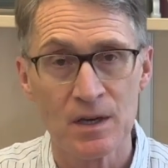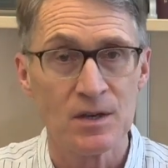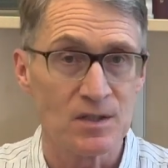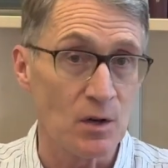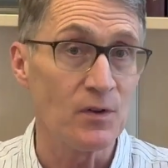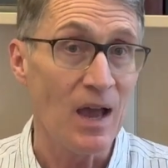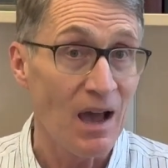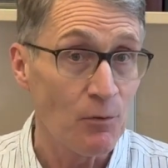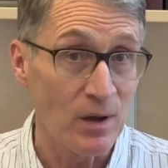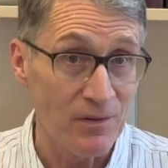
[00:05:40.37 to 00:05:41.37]
So if you
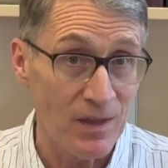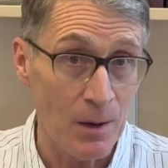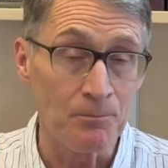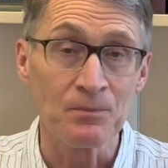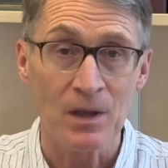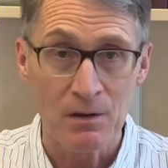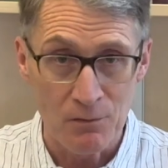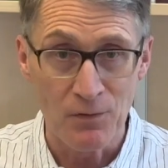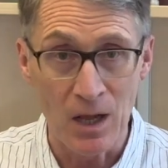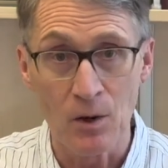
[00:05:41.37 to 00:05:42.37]
have one of them,
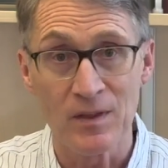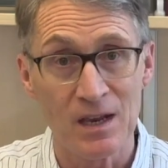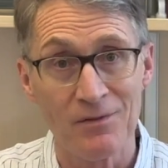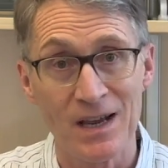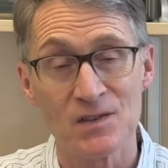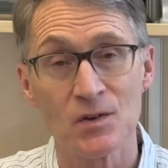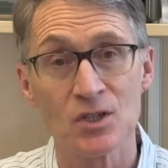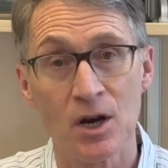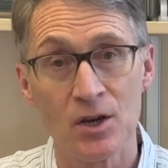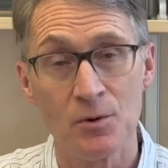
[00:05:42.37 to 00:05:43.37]
follow the advice for
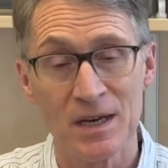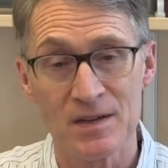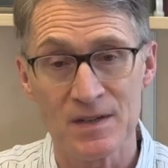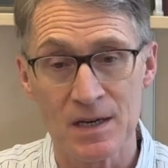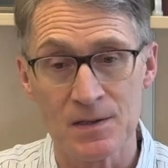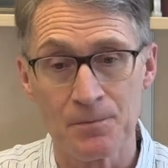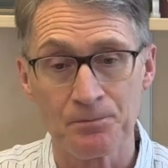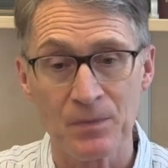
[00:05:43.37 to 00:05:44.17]
Tarnopolsky disease.